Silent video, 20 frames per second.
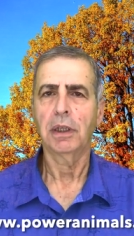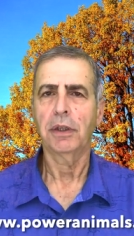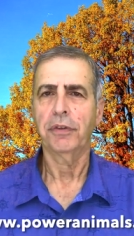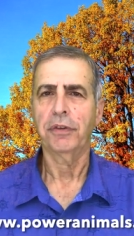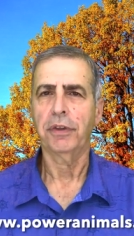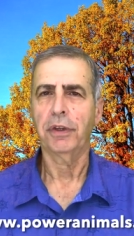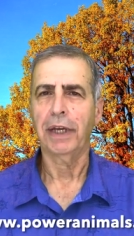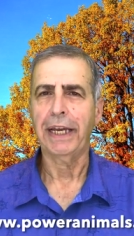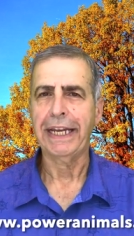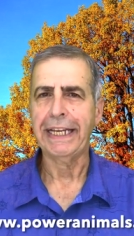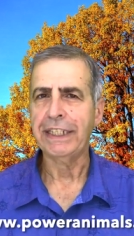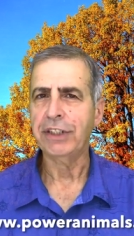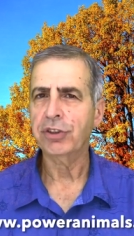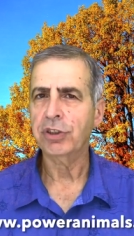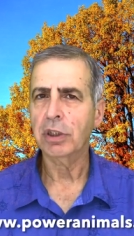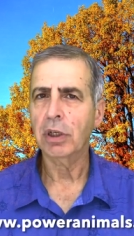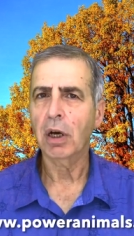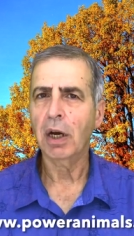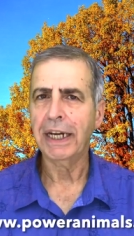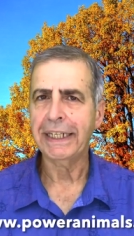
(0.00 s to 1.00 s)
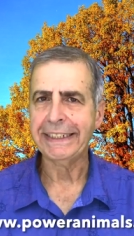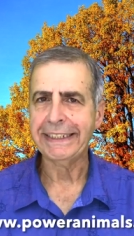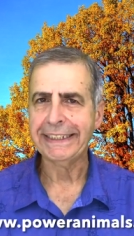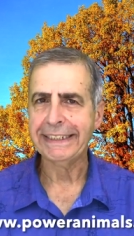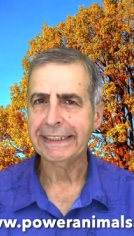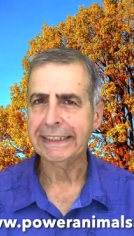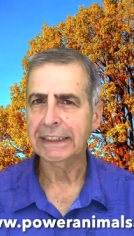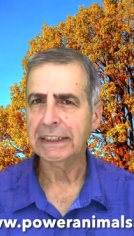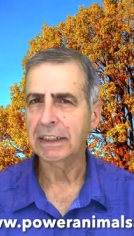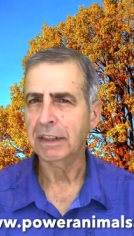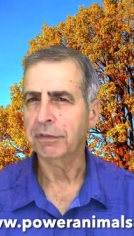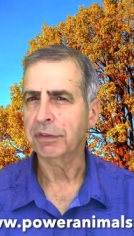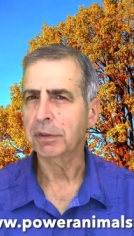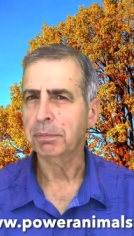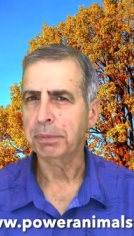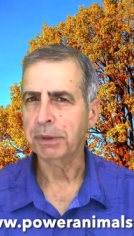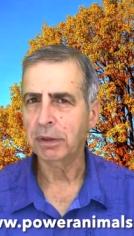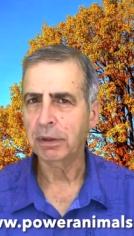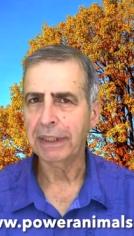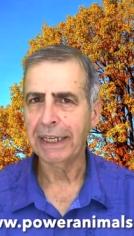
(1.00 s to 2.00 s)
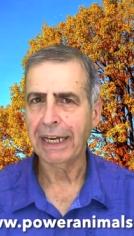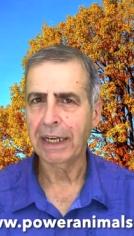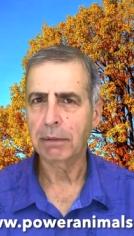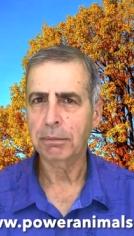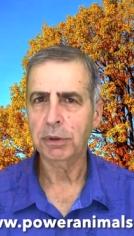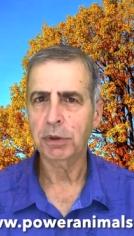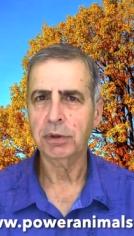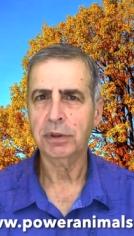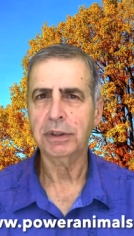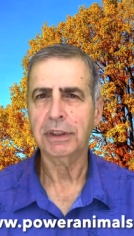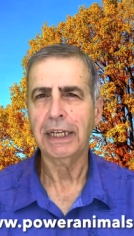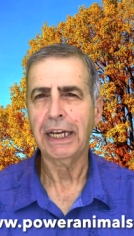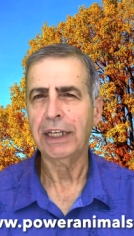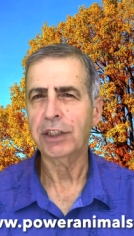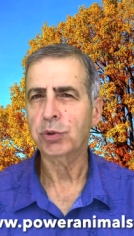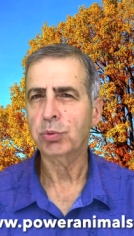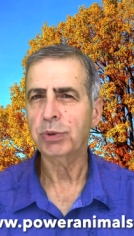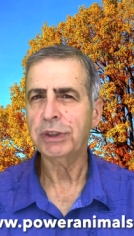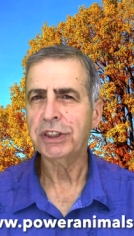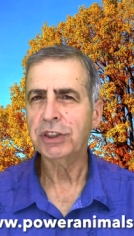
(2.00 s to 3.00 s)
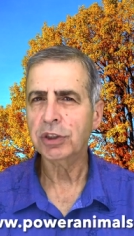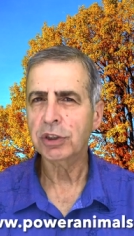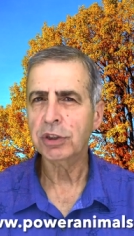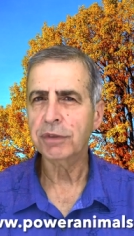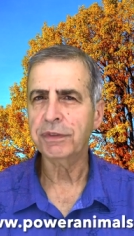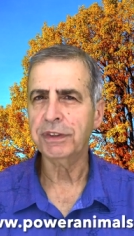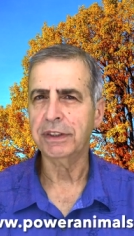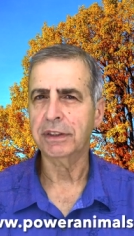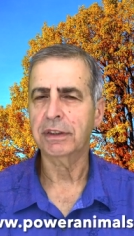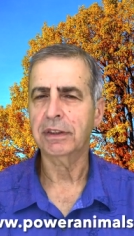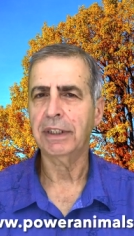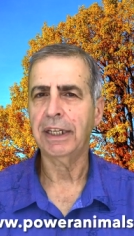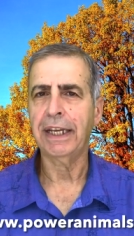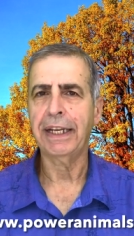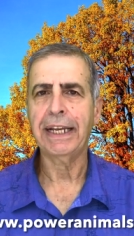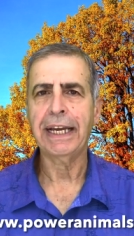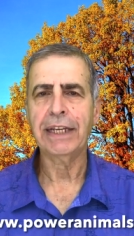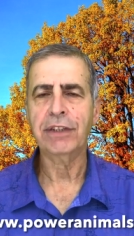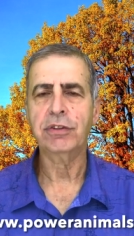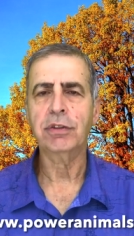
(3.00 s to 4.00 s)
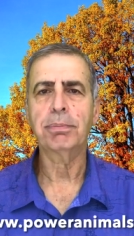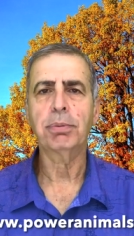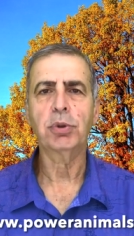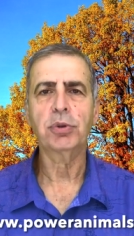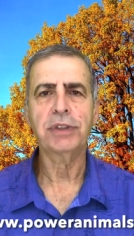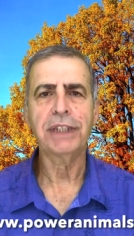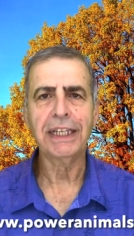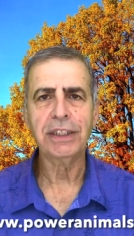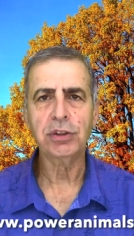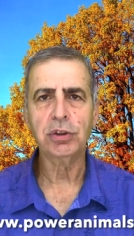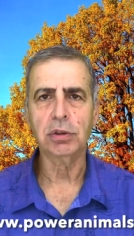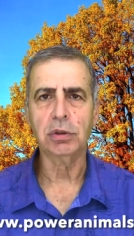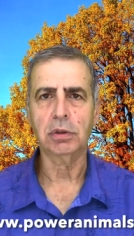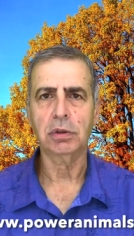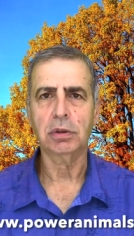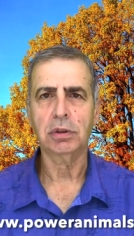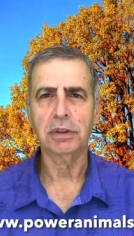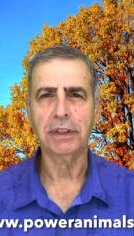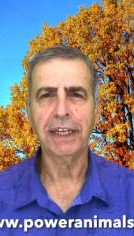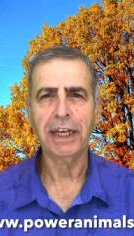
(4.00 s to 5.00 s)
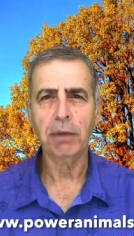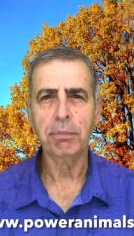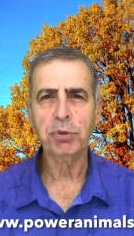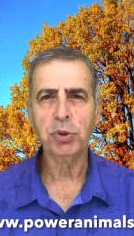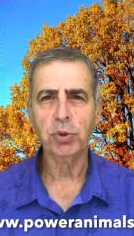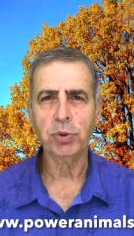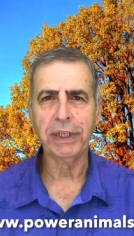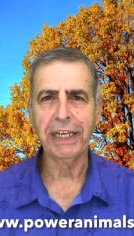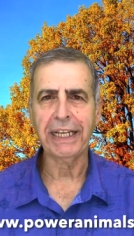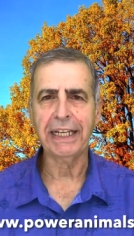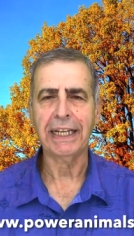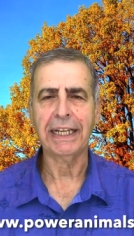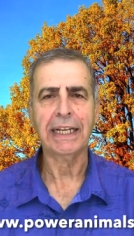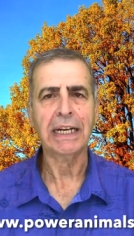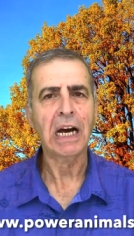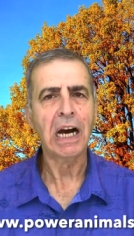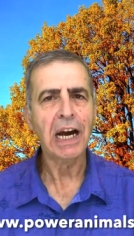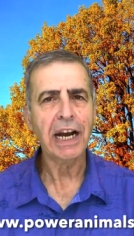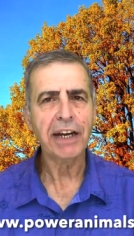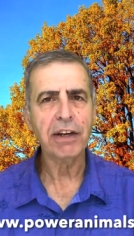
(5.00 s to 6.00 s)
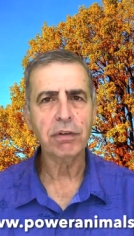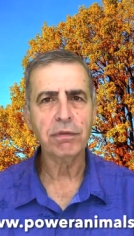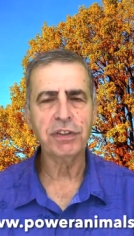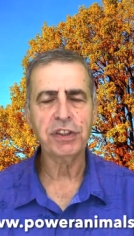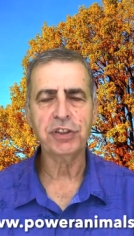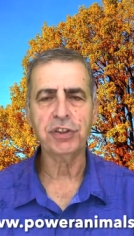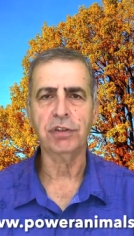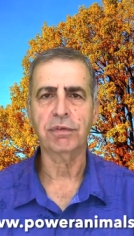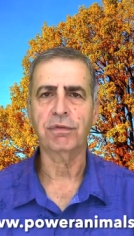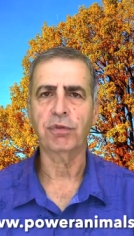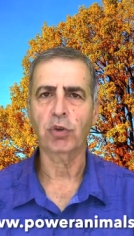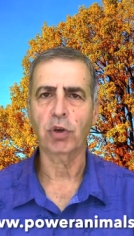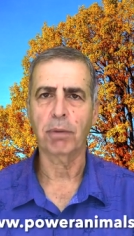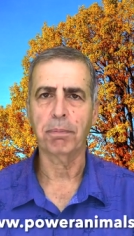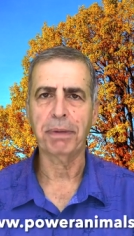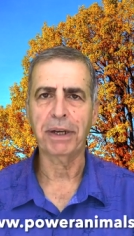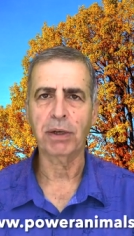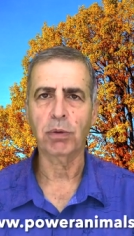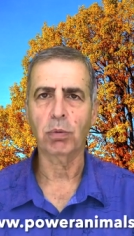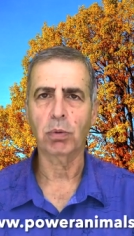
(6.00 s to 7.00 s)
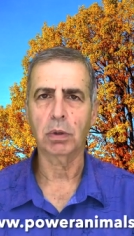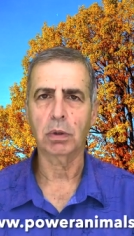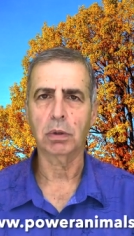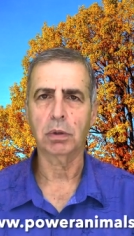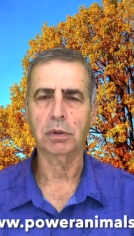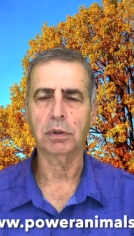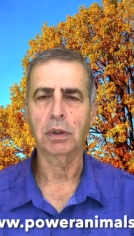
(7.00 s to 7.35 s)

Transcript: The ancient idea of spirit animals has resurfaced and has the potential to help create a higher vision for a better world.